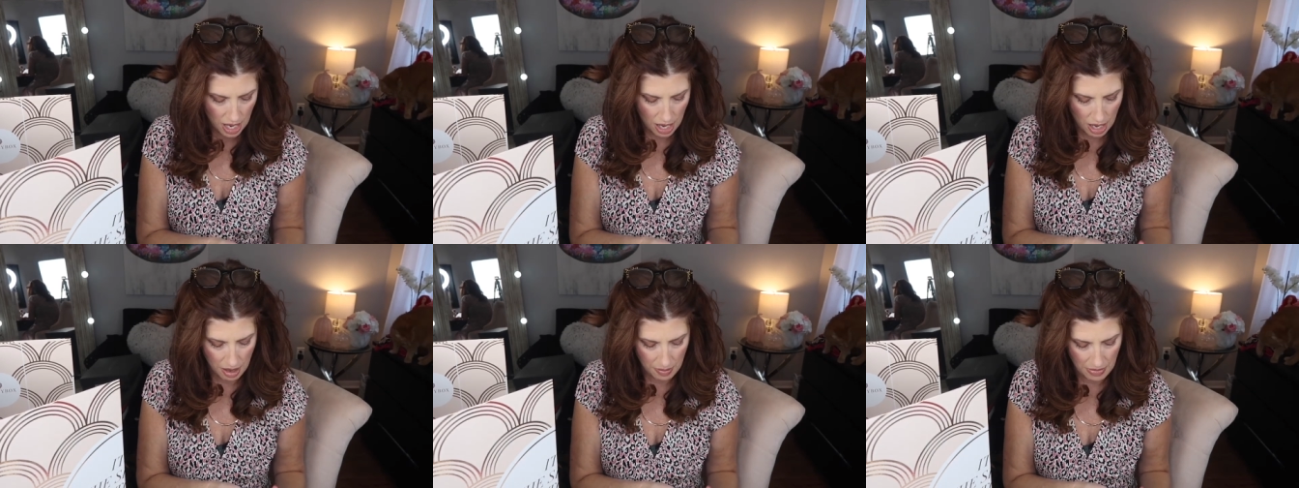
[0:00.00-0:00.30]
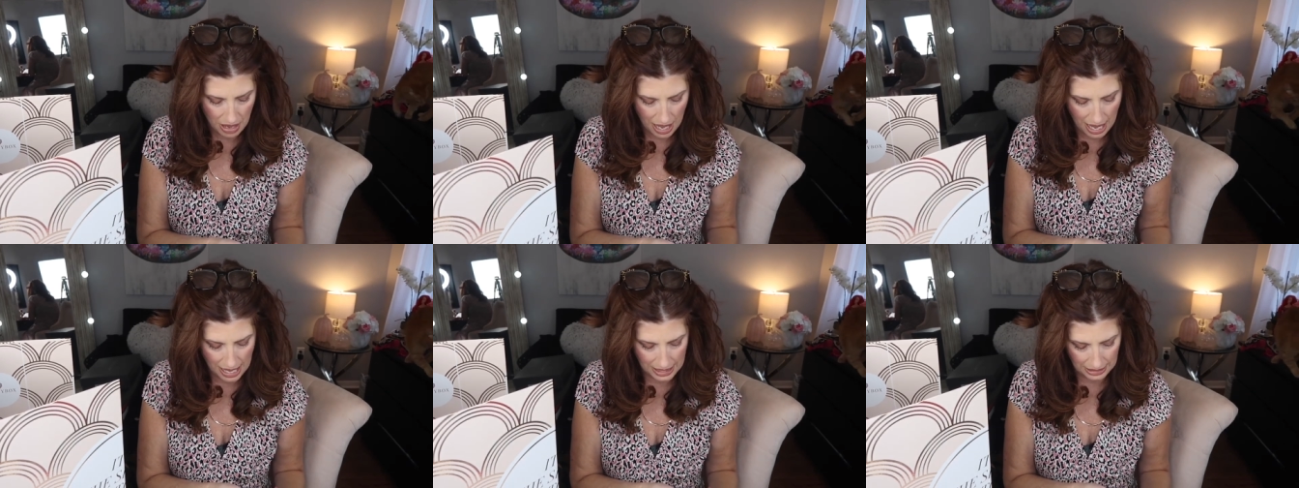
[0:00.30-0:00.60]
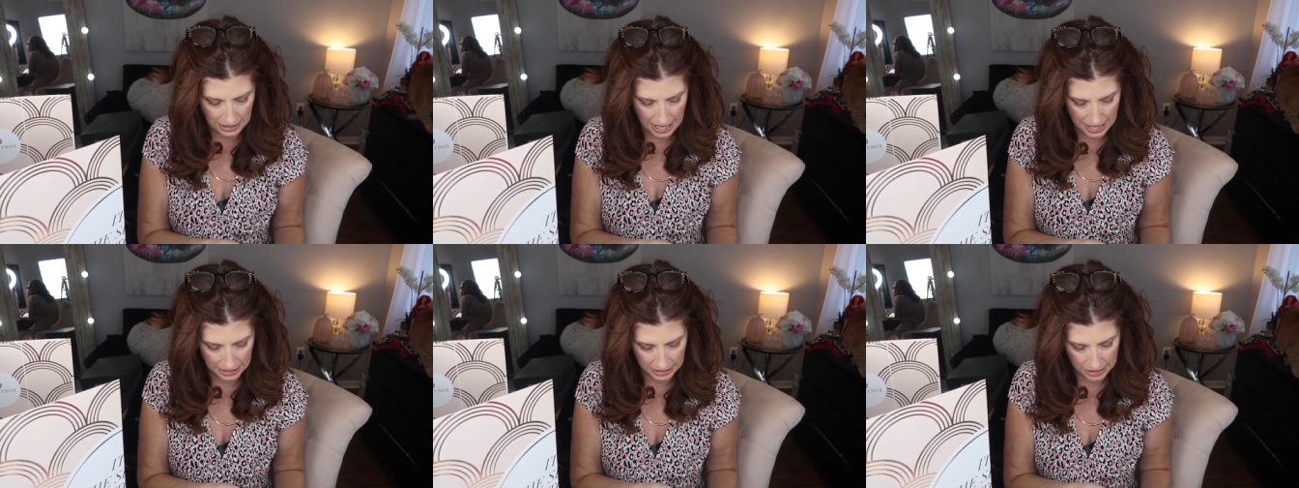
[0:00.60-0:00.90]
I
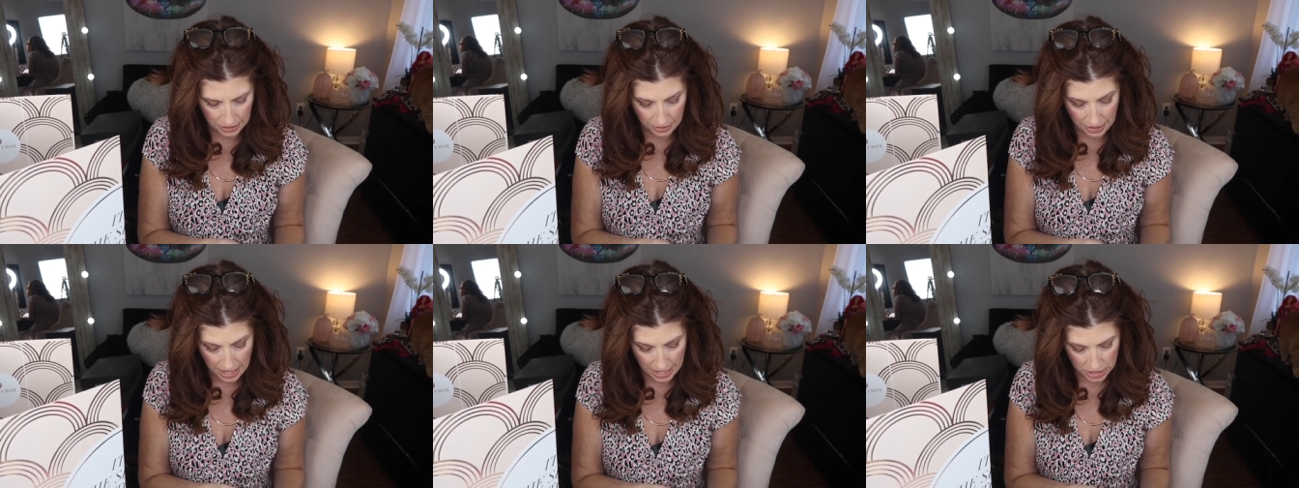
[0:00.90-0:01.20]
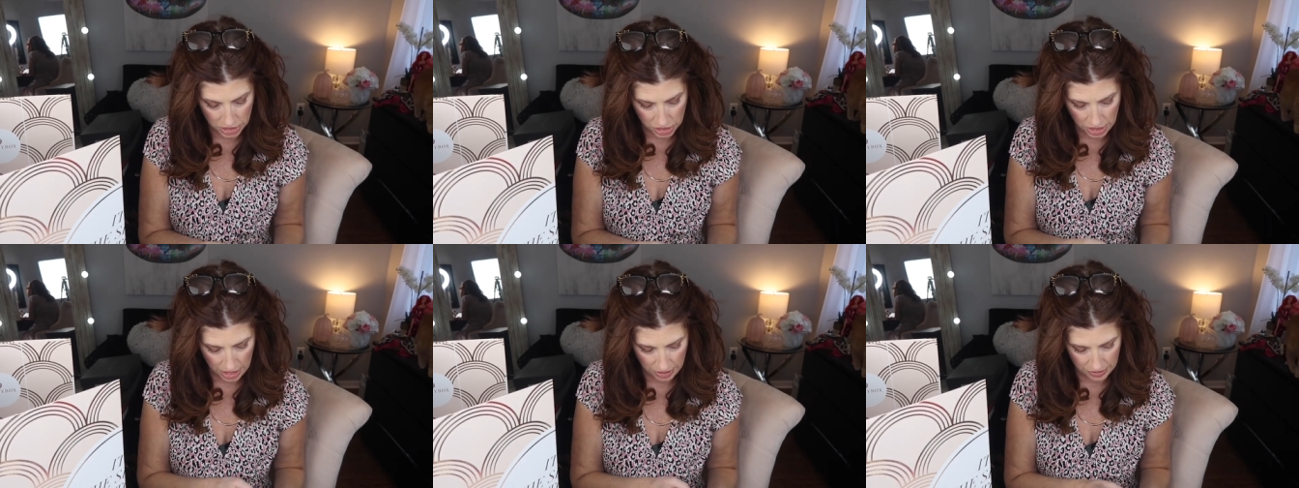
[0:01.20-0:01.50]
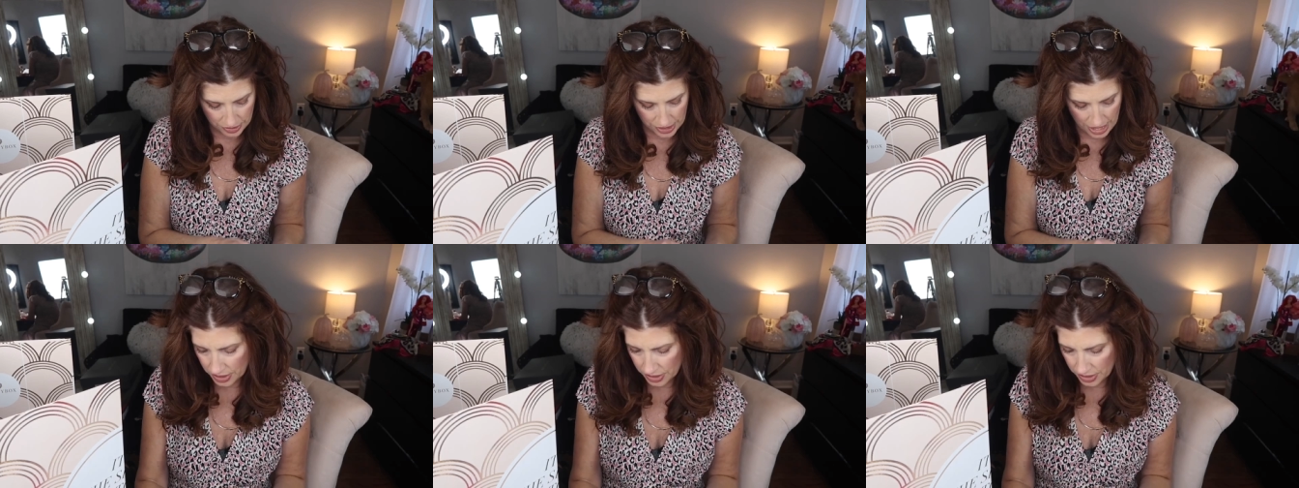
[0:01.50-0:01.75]
like their eyeshadows.